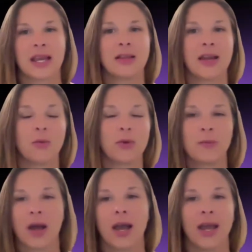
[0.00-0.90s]
say like
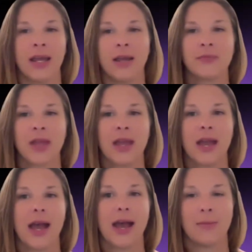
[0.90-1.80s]
with my
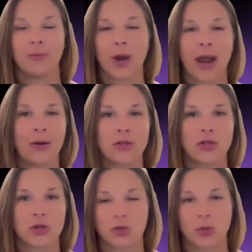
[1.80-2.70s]

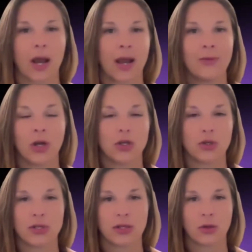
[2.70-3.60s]
browsers, when I'm
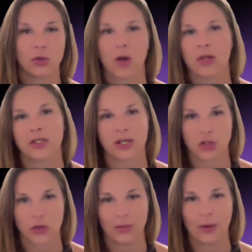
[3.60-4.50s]
not using those wallets, I
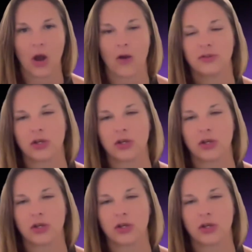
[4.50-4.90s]
turn them off.